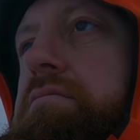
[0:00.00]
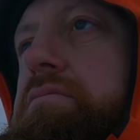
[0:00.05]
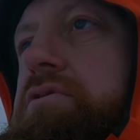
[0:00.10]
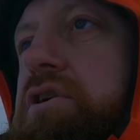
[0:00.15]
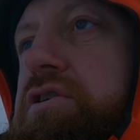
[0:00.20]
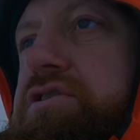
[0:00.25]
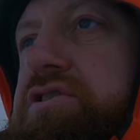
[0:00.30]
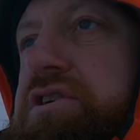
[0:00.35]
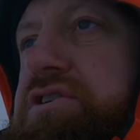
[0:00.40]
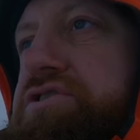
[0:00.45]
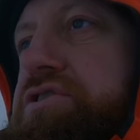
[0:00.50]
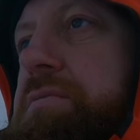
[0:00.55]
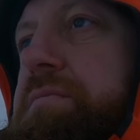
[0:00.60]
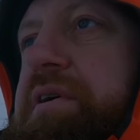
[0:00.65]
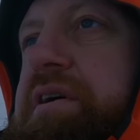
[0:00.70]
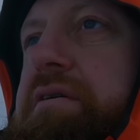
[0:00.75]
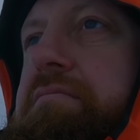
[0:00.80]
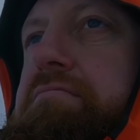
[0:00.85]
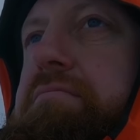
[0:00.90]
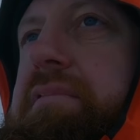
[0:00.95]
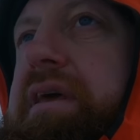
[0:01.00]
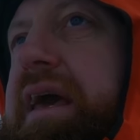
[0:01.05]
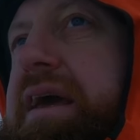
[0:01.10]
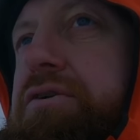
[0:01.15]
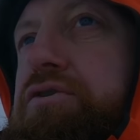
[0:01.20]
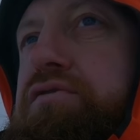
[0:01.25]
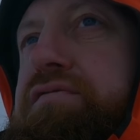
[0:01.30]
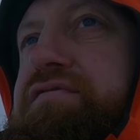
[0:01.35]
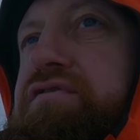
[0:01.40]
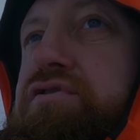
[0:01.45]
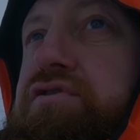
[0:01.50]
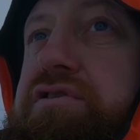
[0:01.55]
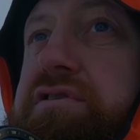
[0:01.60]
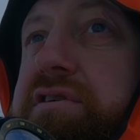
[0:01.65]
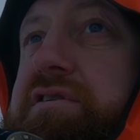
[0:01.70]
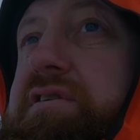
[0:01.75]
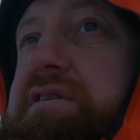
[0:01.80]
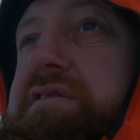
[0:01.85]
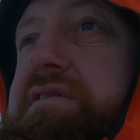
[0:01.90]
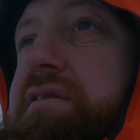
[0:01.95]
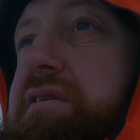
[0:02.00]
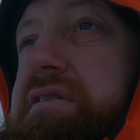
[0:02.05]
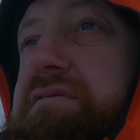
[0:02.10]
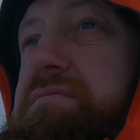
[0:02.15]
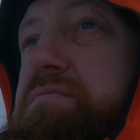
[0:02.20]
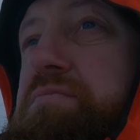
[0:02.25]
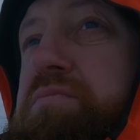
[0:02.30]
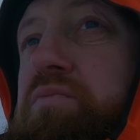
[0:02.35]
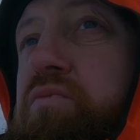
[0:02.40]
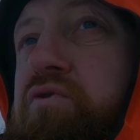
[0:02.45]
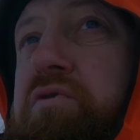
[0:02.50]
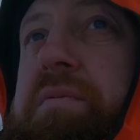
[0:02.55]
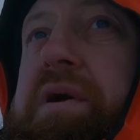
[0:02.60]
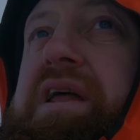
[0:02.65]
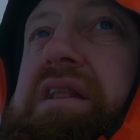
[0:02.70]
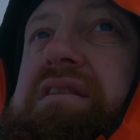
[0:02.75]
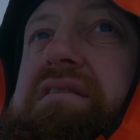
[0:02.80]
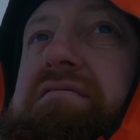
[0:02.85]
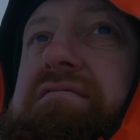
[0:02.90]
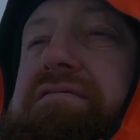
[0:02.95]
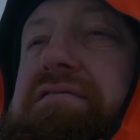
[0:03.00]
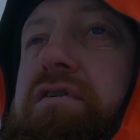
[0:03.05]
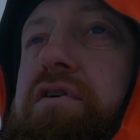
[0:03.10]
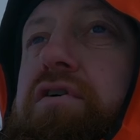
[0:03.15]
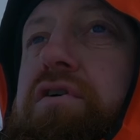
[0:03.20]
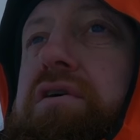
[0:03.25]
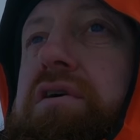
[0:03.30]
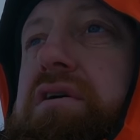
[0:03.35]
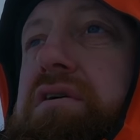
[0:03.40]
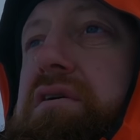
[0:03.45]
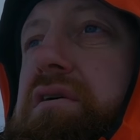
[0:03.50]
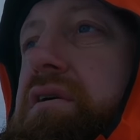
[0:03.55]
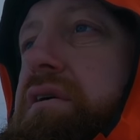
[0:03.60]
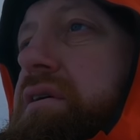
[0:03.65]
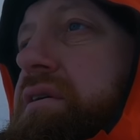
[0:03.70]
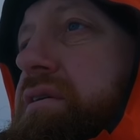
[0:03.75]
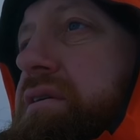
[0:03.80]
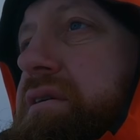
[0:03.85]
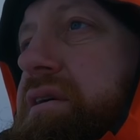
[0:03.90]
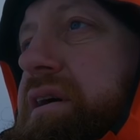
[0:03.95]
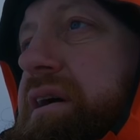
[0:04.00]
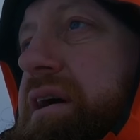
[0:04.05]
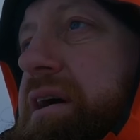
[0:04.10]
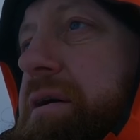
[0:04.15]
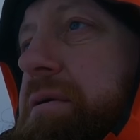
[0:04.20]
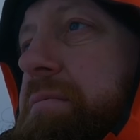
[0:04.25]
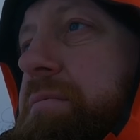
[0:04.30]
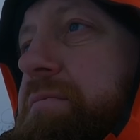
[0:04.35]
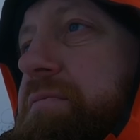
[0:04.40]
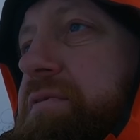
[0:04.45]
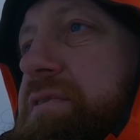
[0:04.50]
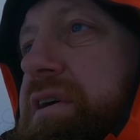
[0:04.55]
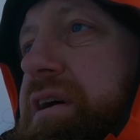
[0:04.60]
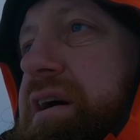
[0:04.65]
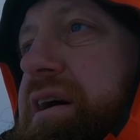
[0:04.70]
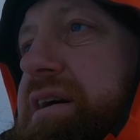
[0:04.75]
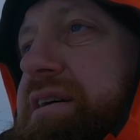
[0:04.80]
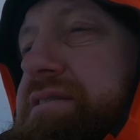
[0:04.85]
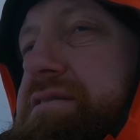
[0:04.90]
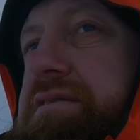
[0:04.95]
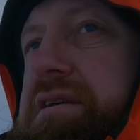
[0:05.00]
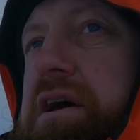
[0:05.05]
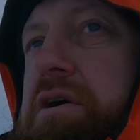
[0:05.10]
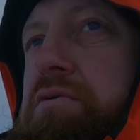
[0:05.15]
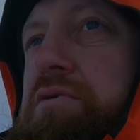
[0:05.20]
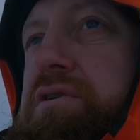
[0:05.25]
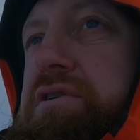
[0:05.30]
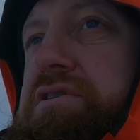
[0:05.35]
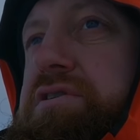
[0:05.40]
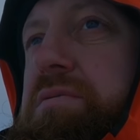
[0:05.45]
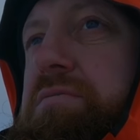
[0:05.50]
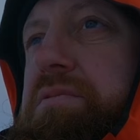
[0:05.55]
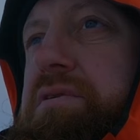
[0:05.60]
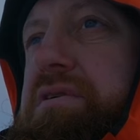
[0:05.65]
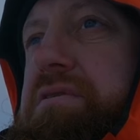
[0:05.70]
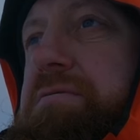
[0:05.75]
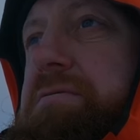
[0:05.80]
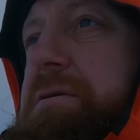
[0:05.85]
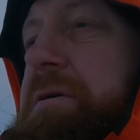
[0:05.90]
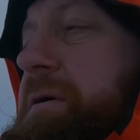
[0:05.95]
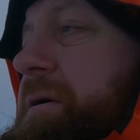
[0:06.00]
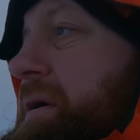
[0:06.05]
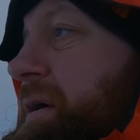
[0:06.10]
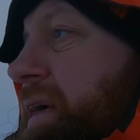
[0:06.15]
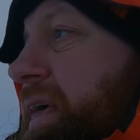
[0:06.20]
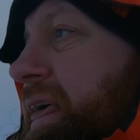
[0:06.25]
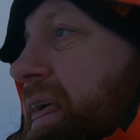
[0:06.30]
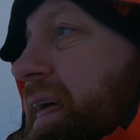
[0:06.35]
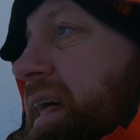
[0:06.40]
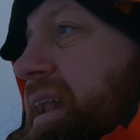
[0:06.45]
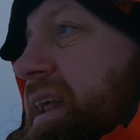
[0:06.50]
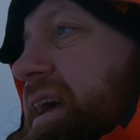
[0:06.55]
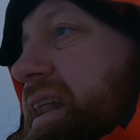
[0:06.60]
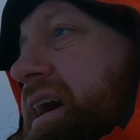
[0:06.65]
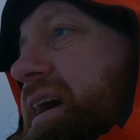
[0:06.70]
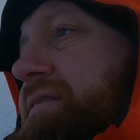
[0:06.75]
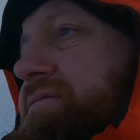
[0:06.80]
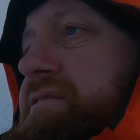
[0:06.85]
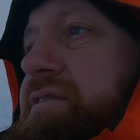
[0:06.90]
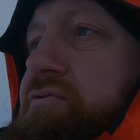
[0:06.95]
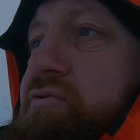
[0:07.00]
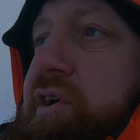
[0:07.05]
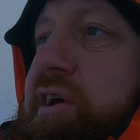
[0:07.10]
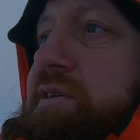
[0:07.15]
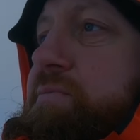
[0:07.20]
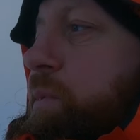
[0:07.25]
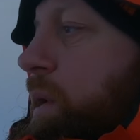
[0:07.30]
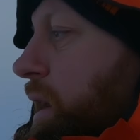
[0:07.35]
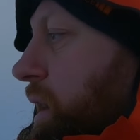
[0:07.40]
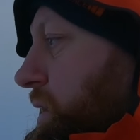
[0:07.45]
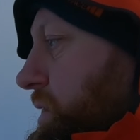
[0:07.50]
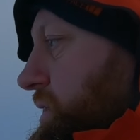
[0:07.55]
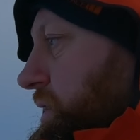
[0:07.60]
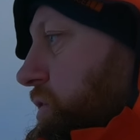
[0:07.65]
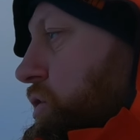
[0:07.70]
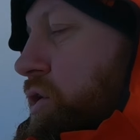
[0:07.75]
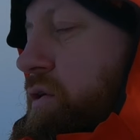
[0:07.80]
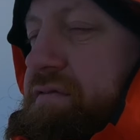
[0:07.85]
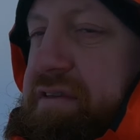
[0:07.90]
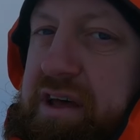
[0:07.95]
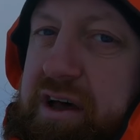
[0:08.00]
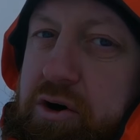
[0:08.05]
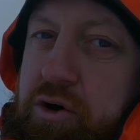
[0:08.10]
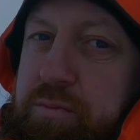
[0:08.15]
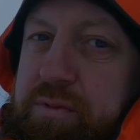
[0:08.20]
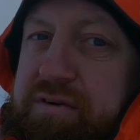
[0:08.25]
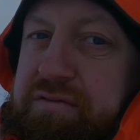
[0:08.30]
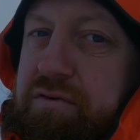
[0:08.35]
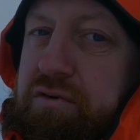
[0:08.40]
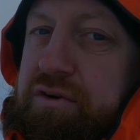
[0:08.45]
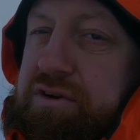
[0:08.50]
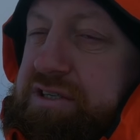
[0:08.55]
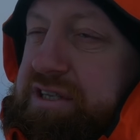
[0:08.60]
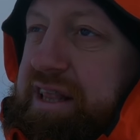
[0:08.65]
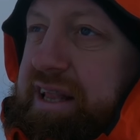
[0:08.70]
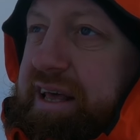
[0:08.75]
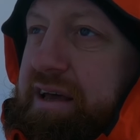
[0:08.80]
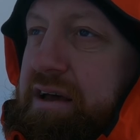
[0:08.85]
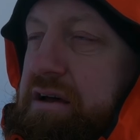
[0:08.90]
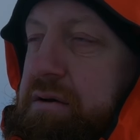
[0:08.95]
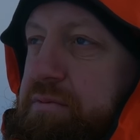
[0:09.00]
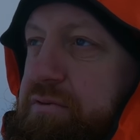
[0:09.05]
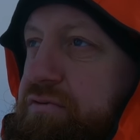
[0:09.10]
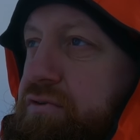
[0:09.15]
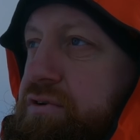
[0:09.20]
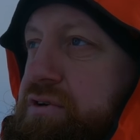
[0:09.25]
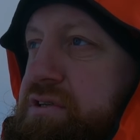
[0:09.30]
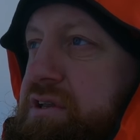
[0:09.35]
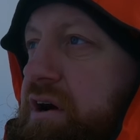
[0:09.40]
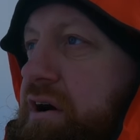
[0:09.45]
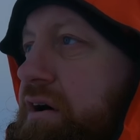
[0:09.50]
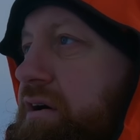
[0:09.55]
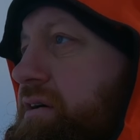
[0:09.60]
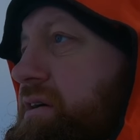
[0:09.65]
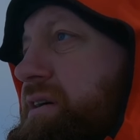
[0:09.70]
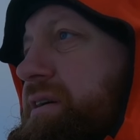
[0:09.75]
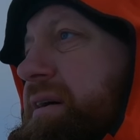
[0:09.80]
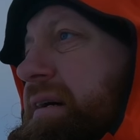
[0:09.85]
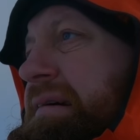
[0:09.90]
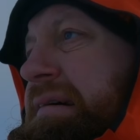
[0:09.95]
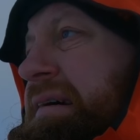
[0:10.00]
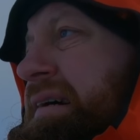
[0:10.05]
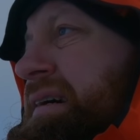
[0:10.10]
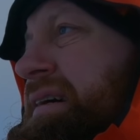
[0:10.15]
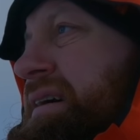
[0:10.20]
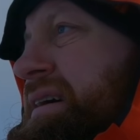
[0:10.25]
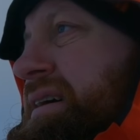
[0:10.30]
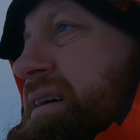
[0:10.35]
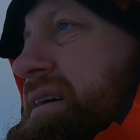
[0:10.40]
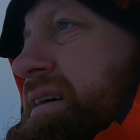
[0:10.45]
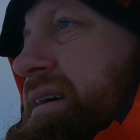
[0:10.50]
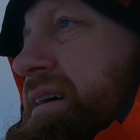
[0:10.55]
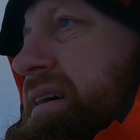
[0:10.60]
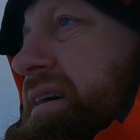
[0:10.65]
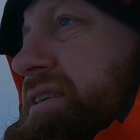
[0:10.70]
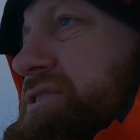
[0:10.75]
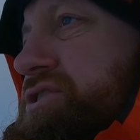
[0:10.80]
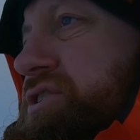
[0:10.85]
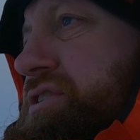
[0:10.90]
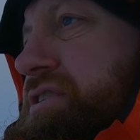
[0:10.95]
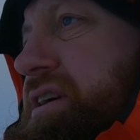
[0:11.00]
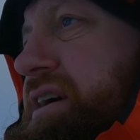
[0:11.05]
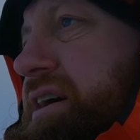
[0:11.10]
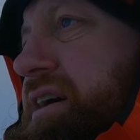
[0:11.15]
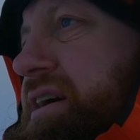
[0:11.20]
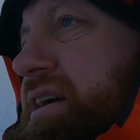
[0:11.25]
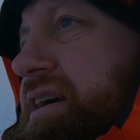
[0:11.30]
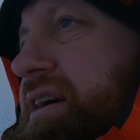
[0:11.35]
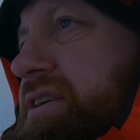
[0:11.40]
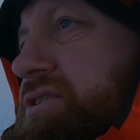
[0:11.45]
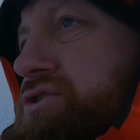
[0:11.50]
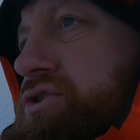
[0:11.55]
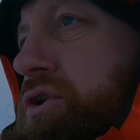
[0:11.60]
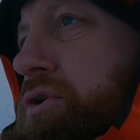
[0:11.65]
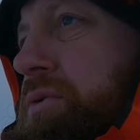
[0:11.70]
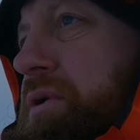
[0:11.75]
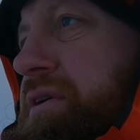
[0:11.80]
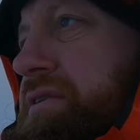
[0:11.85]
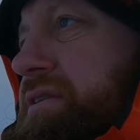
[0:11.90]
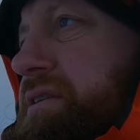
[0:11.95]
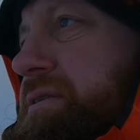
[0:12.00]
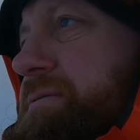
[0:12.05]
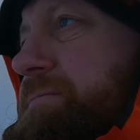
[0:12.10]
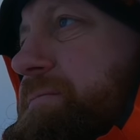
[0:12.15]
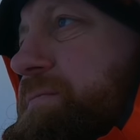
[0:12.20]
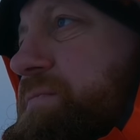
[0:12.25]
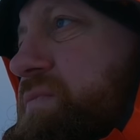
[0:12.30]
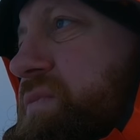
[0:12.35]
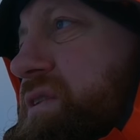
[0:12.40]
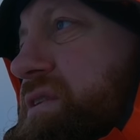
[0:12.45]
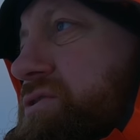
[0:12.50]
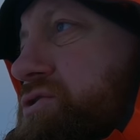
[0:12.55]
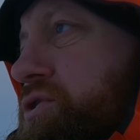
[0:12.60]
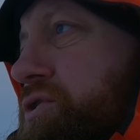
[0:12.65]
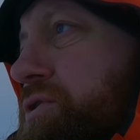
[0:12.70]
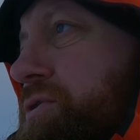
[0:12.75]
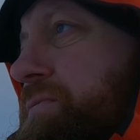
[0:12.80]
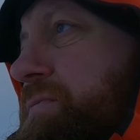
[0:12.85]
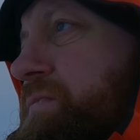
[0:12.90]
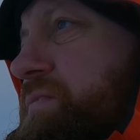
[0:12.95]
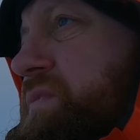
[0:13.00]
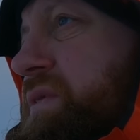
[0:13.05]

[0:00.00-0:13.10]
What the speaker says: touch the summit, get no views because it's remained in fog for the last hour or something, and then have to race back to get off the hill before it's lit, before it's dark. It's just it's not worth it. So